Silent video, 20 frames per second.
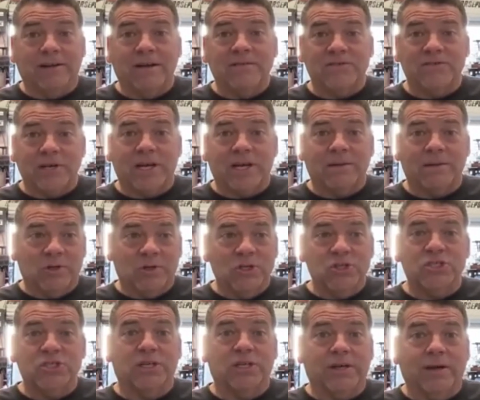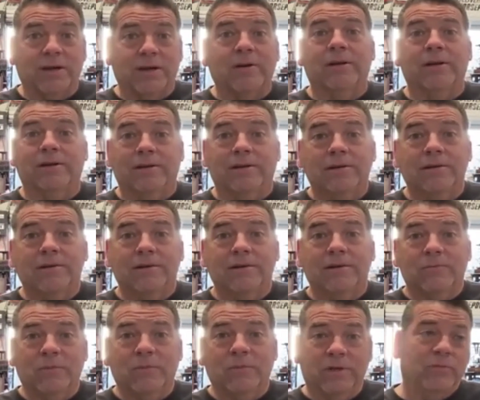I've sat up there just to hear it
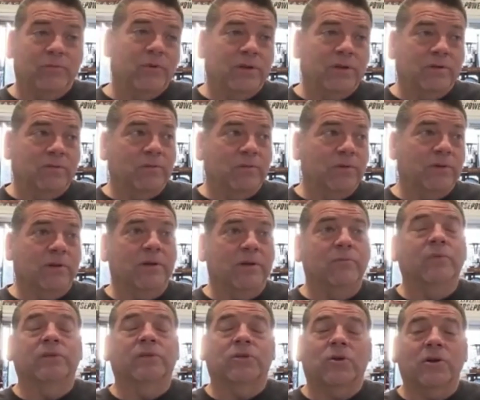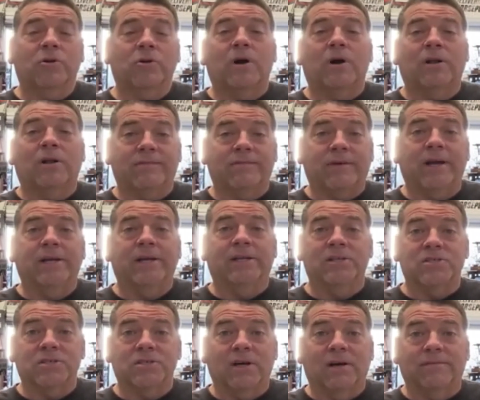when during qualifying and
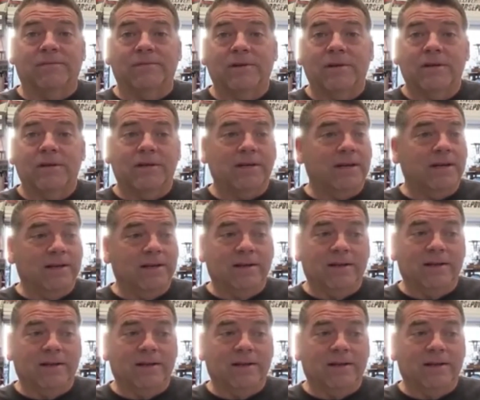stuff, and